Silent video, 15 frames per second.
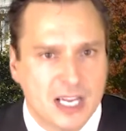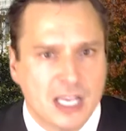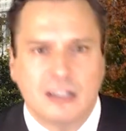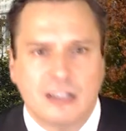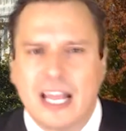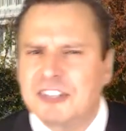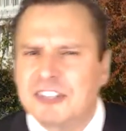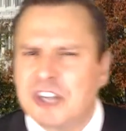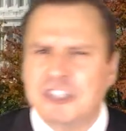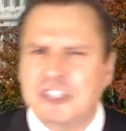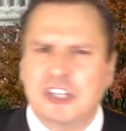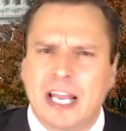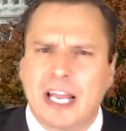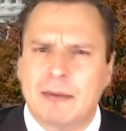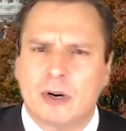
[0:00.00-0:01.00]
Like Judge
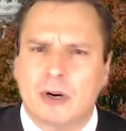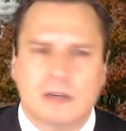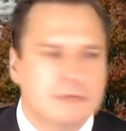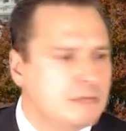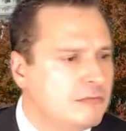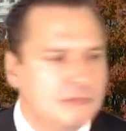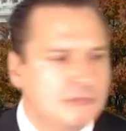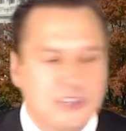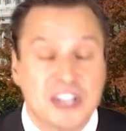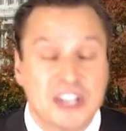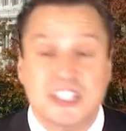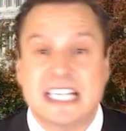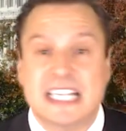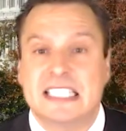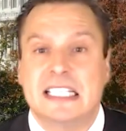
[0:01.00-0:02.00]
Claiborne, Judge
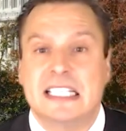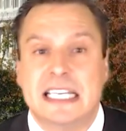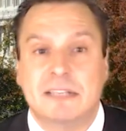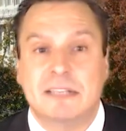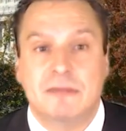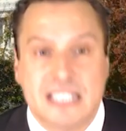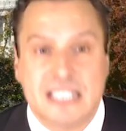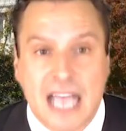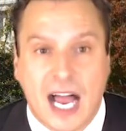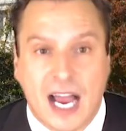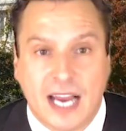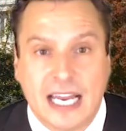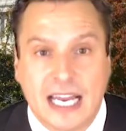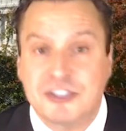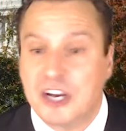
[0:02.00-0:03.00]
Nixon didn't resign,
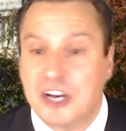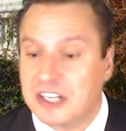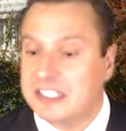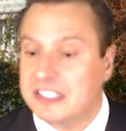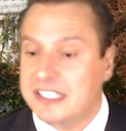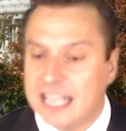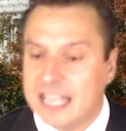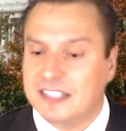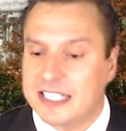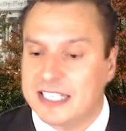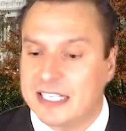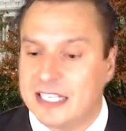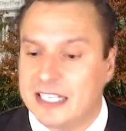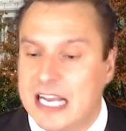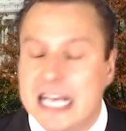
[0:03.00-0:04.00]
and Judge
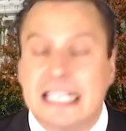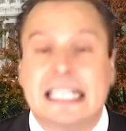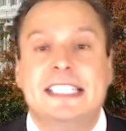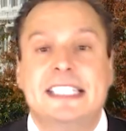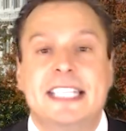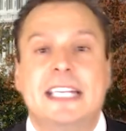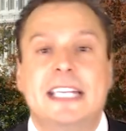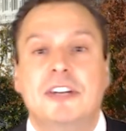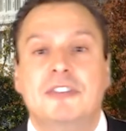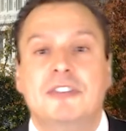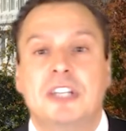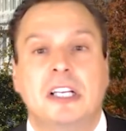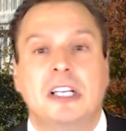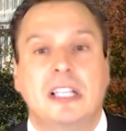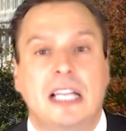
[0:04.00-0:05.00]
Nixon continued
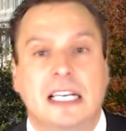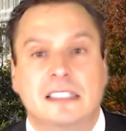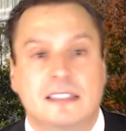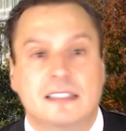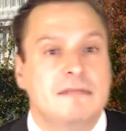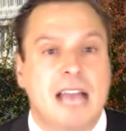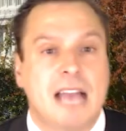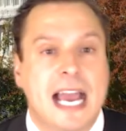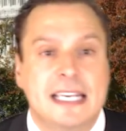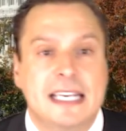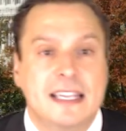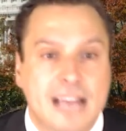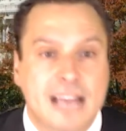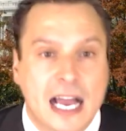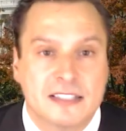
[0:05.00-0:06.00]
to collect a
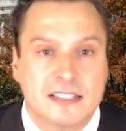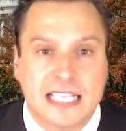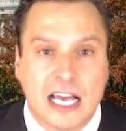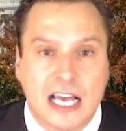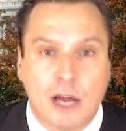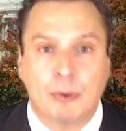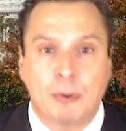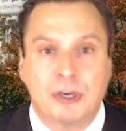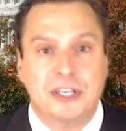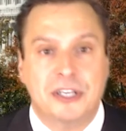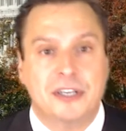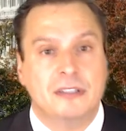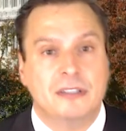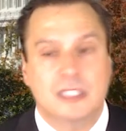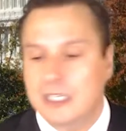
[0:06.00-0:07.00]
$90,000 per
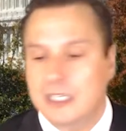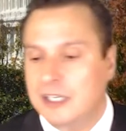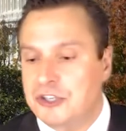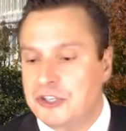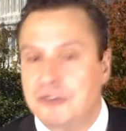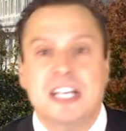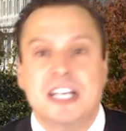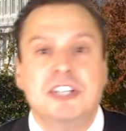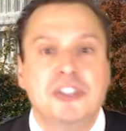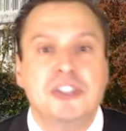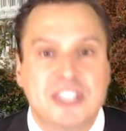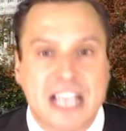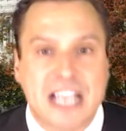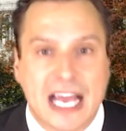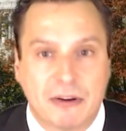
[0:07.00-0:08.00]
year judicial
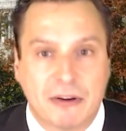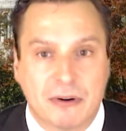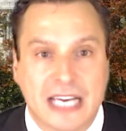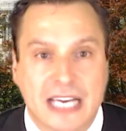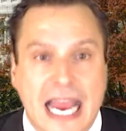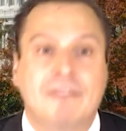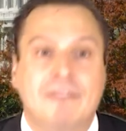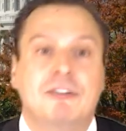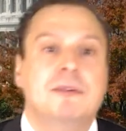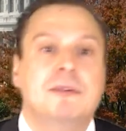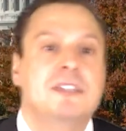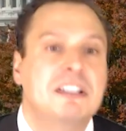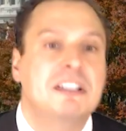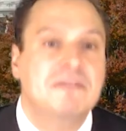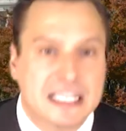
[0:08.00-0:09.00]
salary after he was
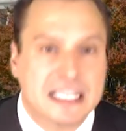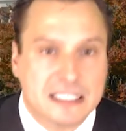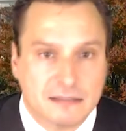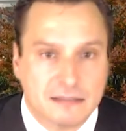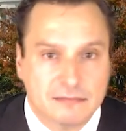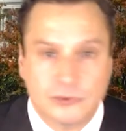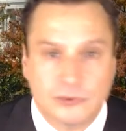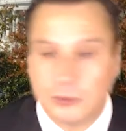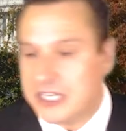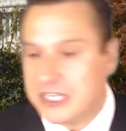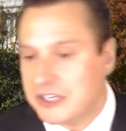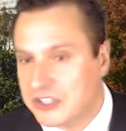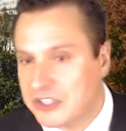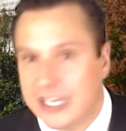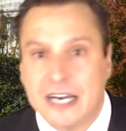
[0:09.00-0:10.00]
convicted. 3
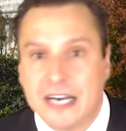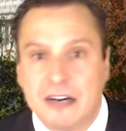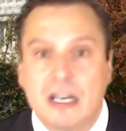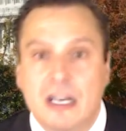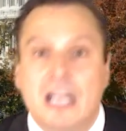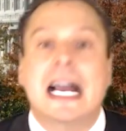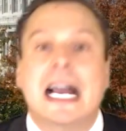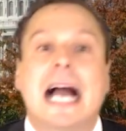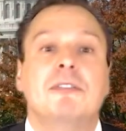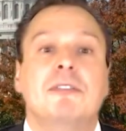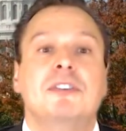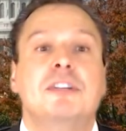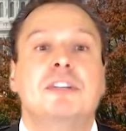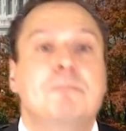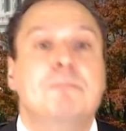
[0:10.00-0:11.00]
years later,
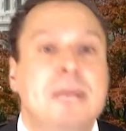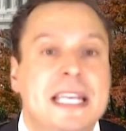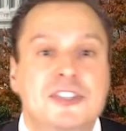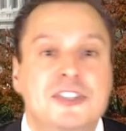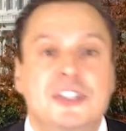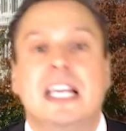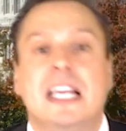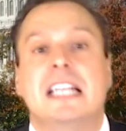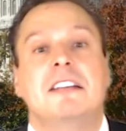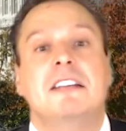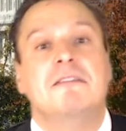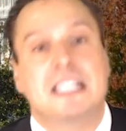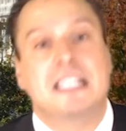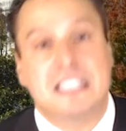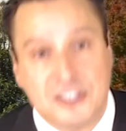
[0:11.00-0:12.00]
Congress impeached and
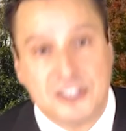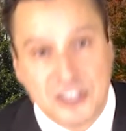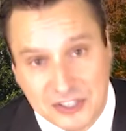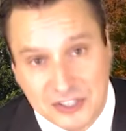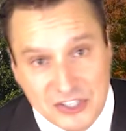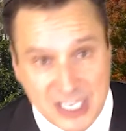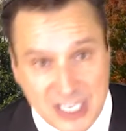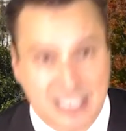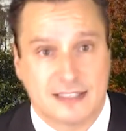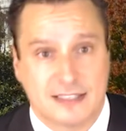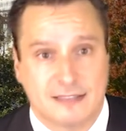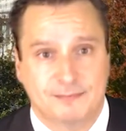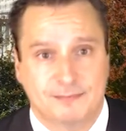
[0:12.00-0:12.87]
convicted Judge Nixon.